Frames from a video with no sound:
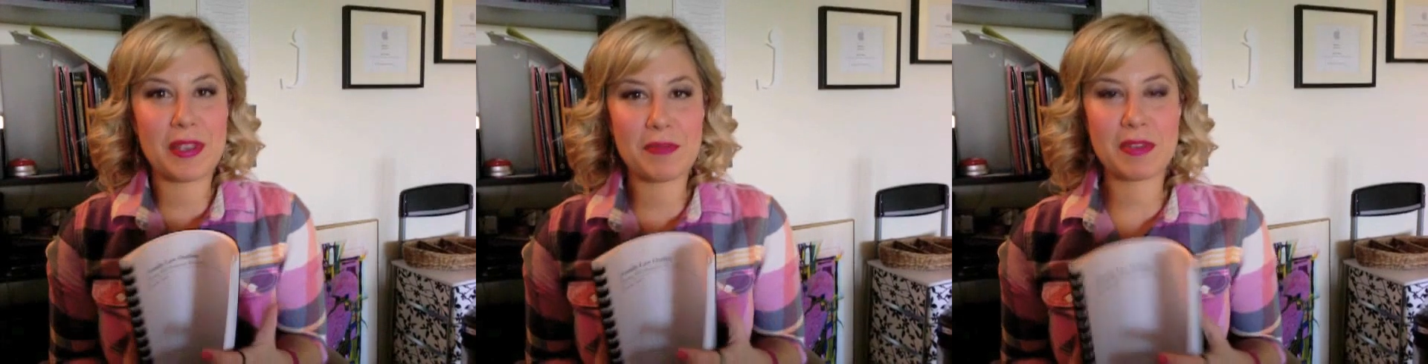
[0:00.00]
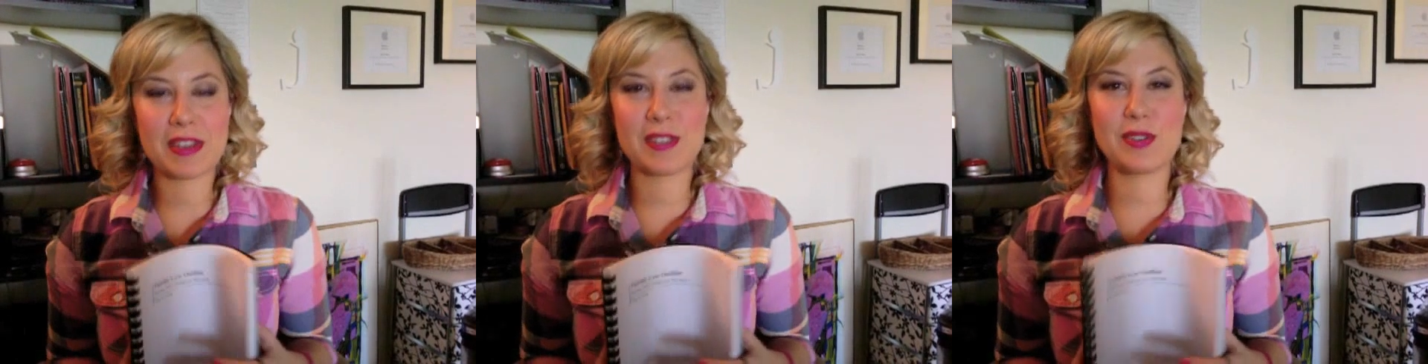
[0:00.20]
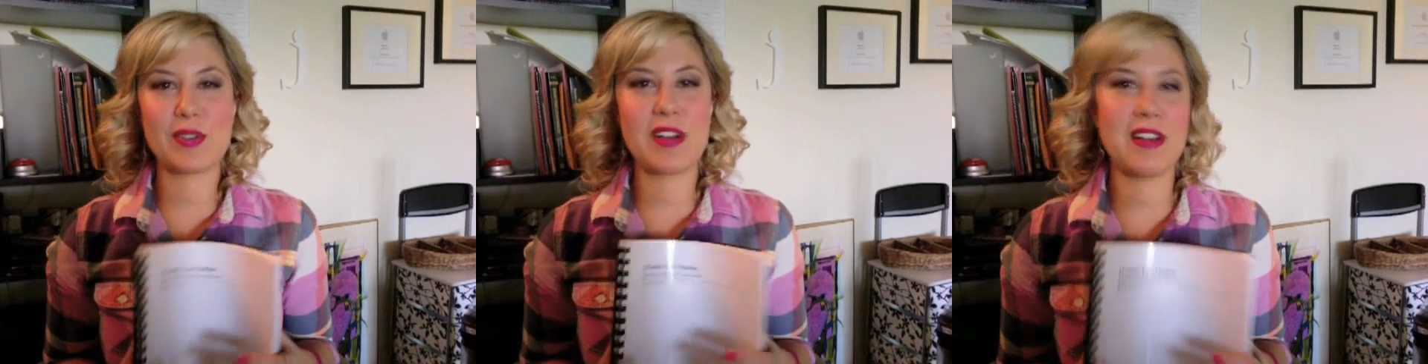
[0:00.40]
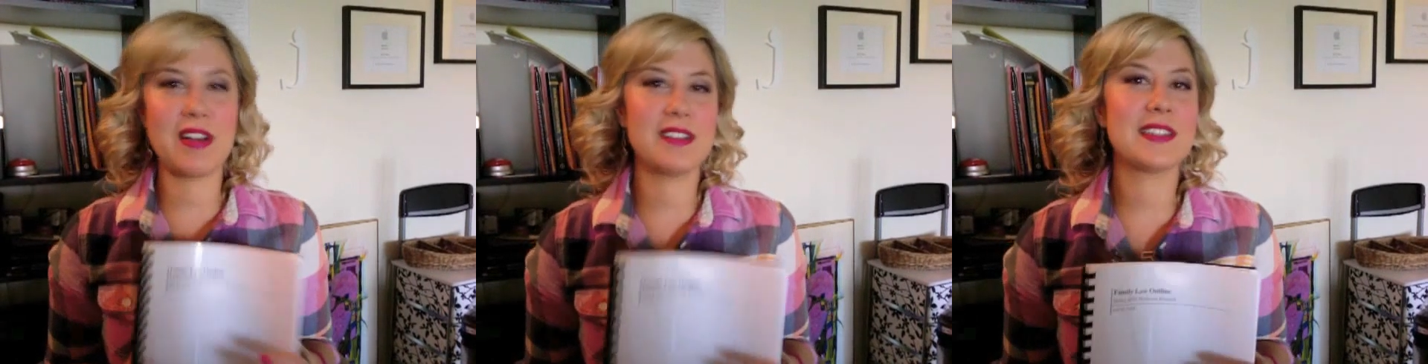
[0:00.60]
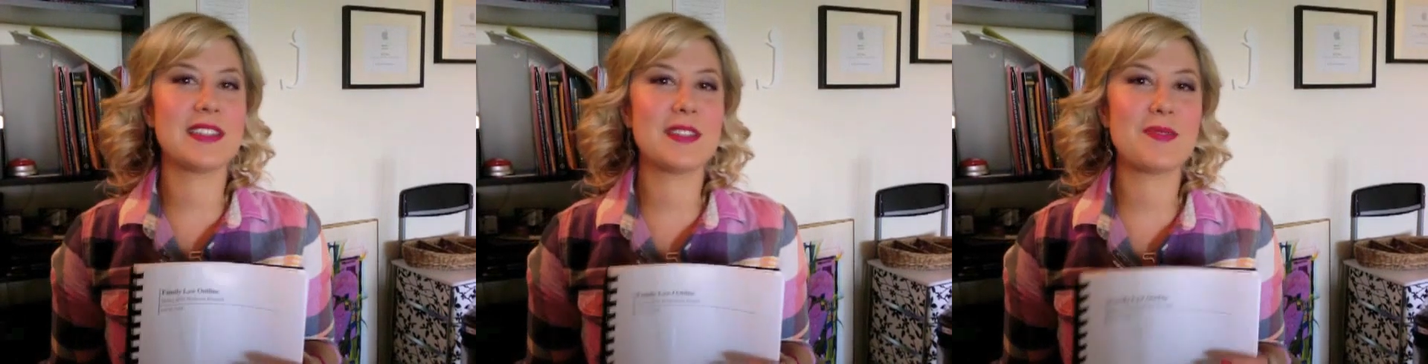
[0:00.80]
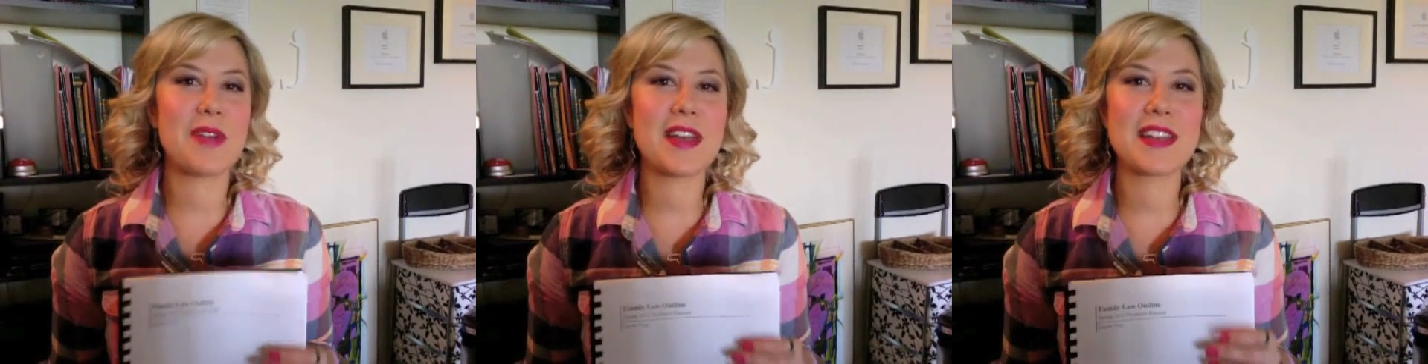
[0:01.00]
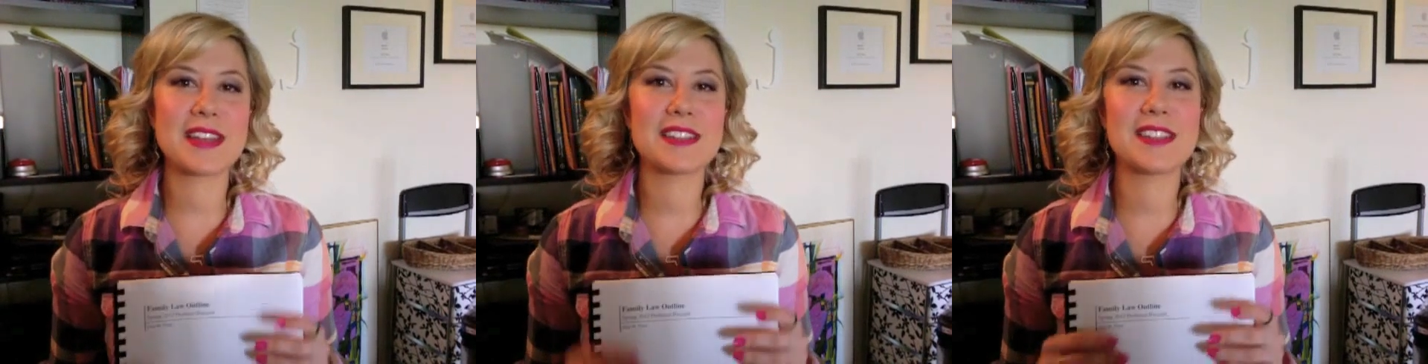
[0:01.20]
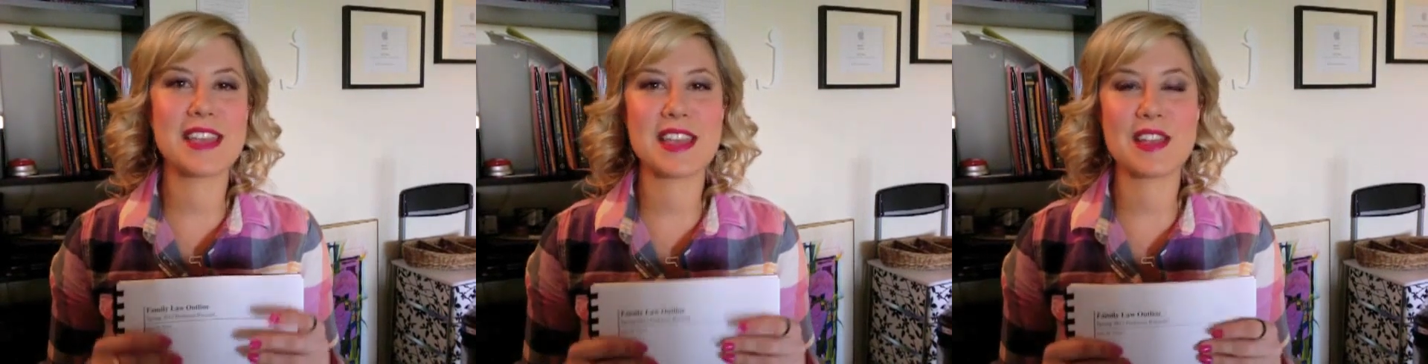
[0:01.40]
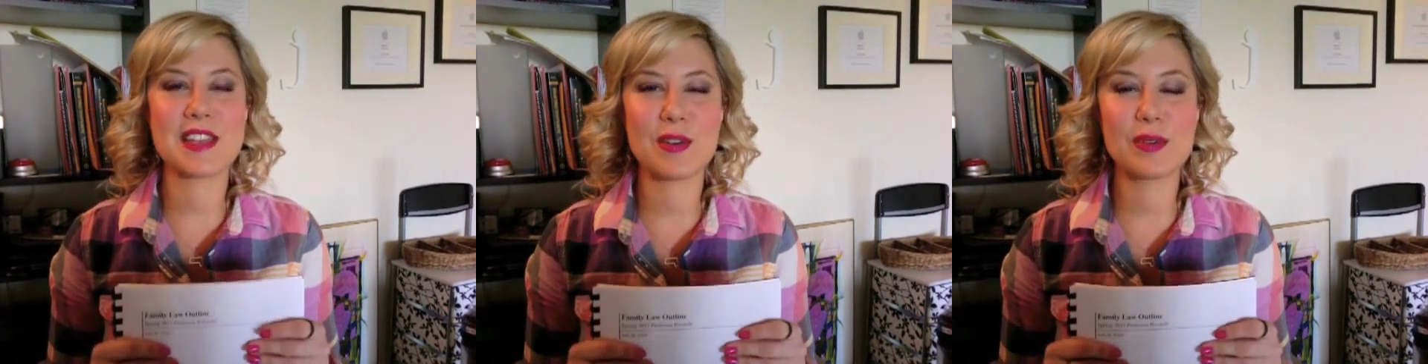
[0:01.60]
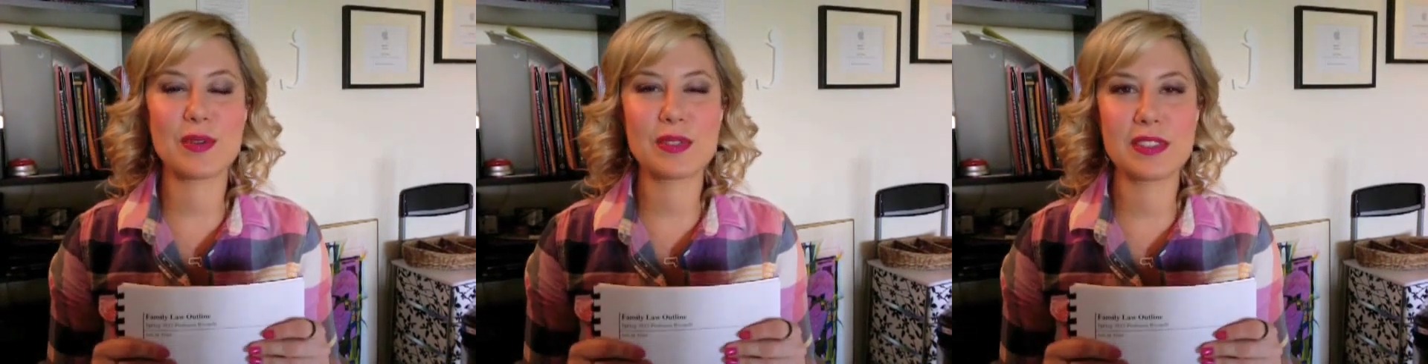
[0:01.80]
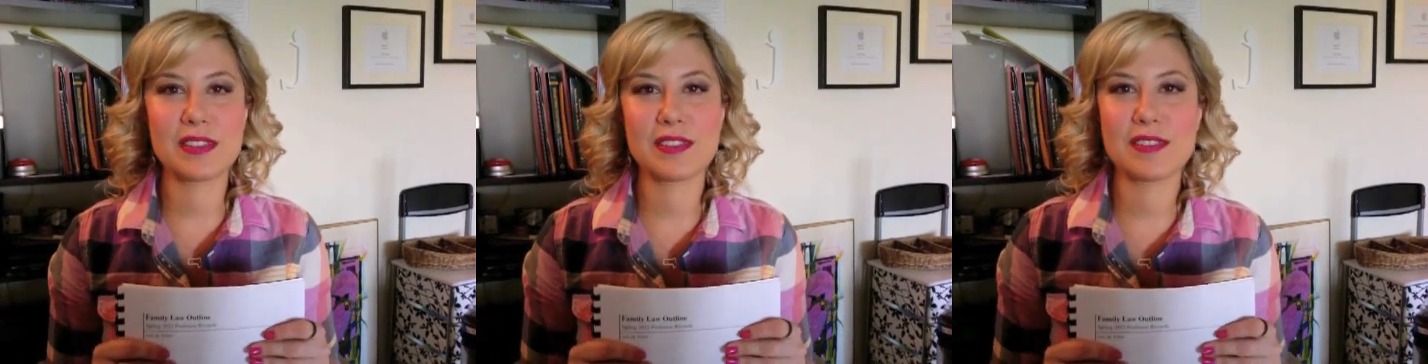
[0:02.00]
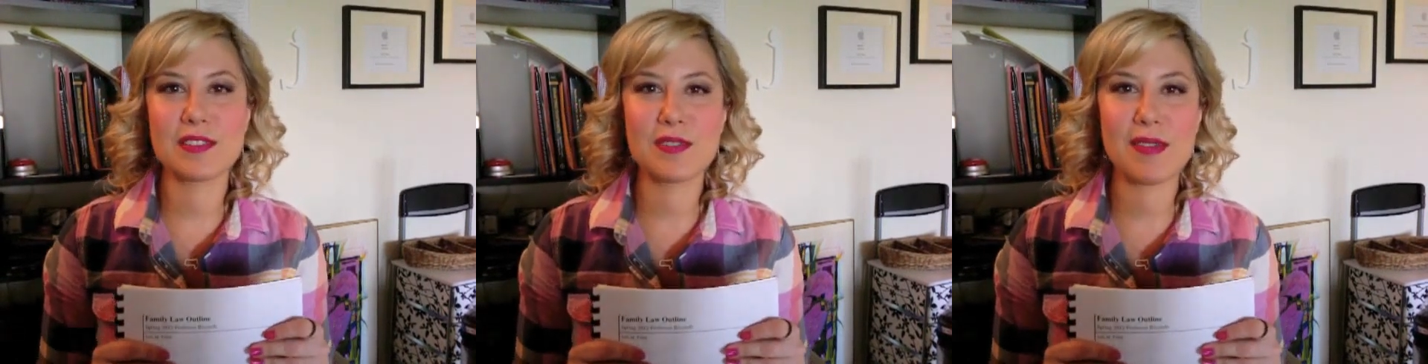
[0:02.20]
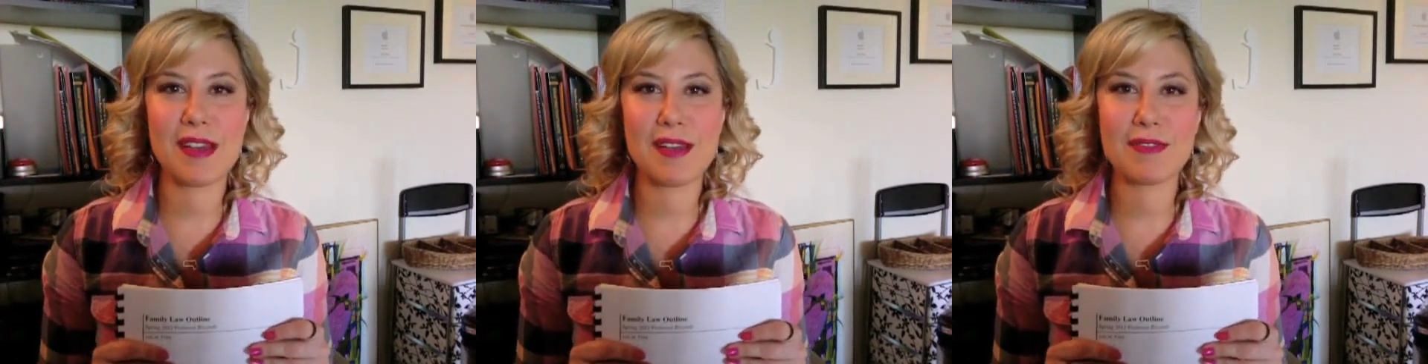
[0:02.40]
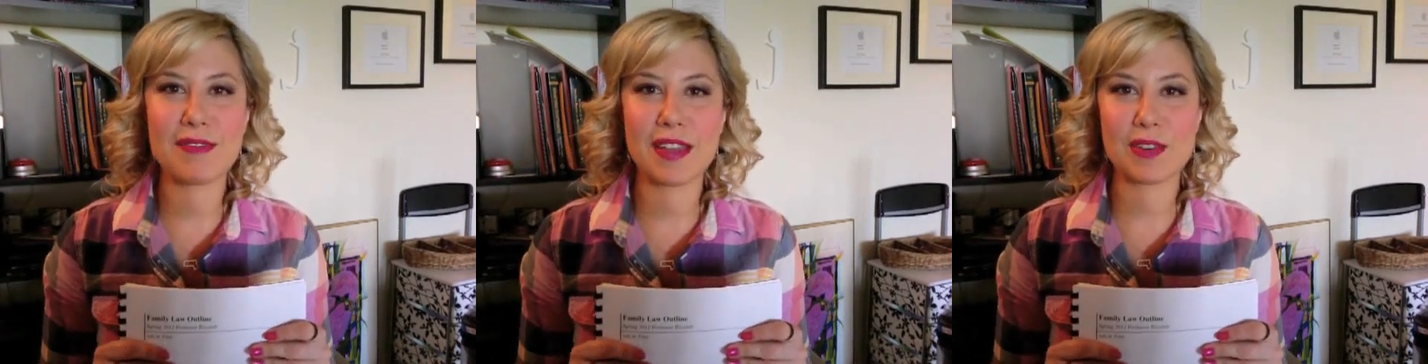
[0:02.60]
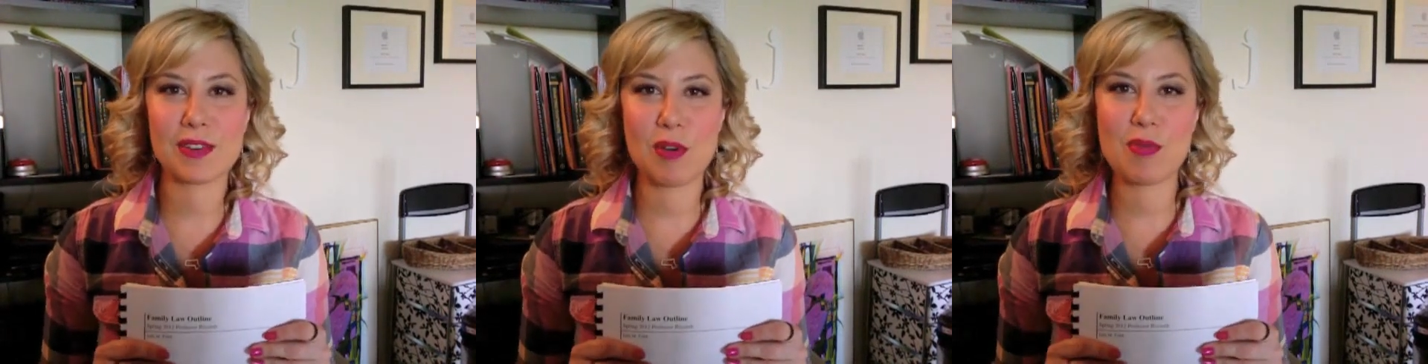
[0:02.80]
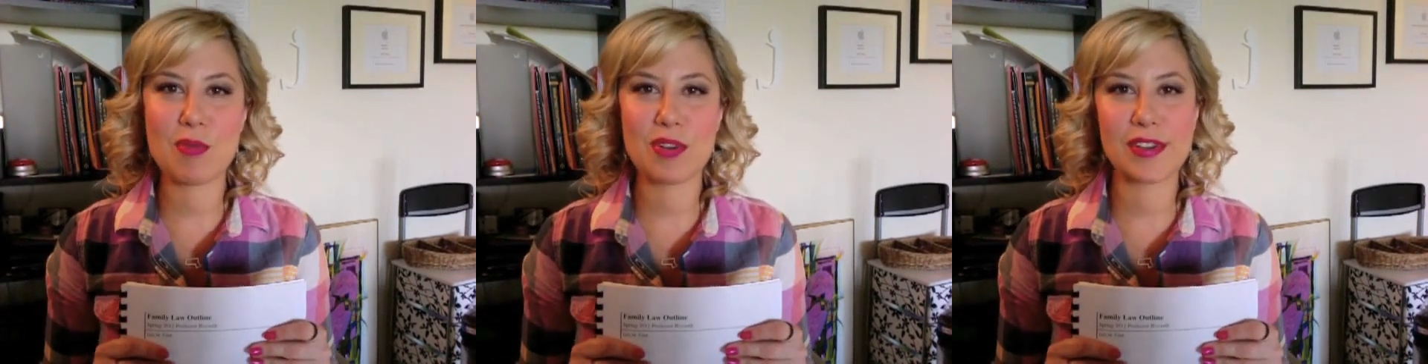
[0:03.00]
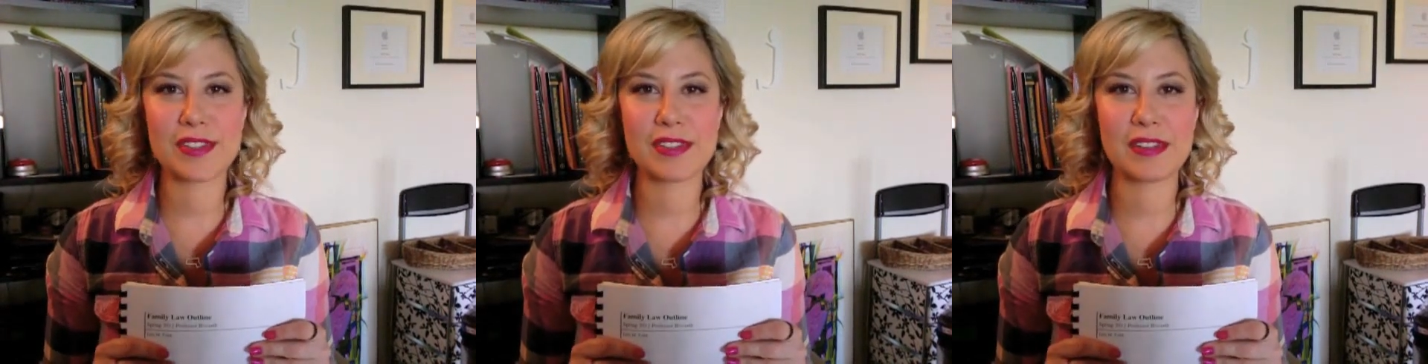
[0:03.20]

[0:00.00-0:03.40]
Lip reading: because you're constantly writing and taking notes, and you have like notebooks,